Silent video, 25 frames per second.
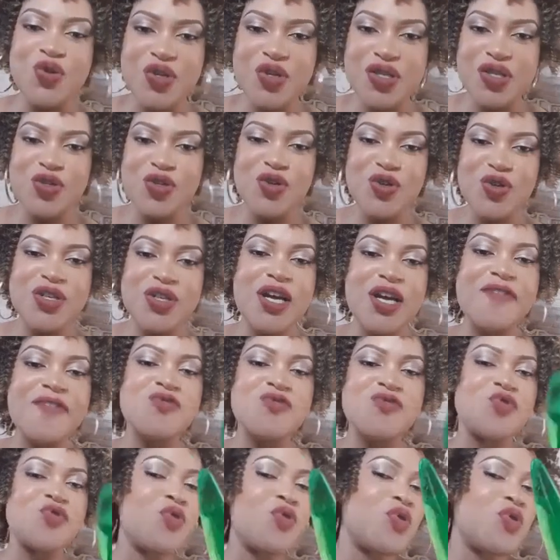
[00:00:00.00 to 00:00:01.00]
You don't have to
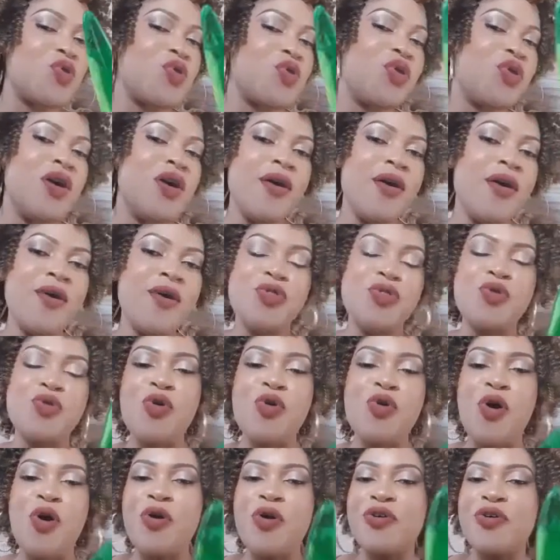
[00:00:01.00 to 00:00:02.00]
go through
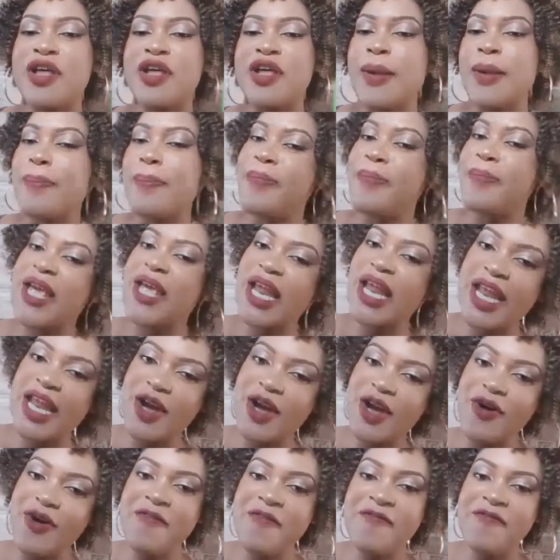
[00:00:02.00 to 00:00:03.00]
all that peeling
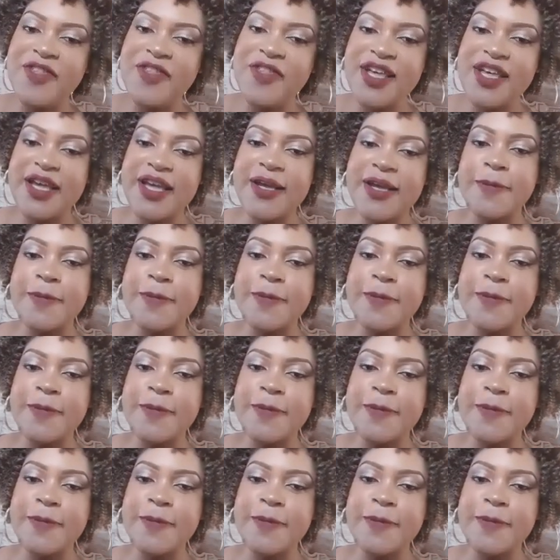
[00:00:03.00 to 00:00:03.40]
off the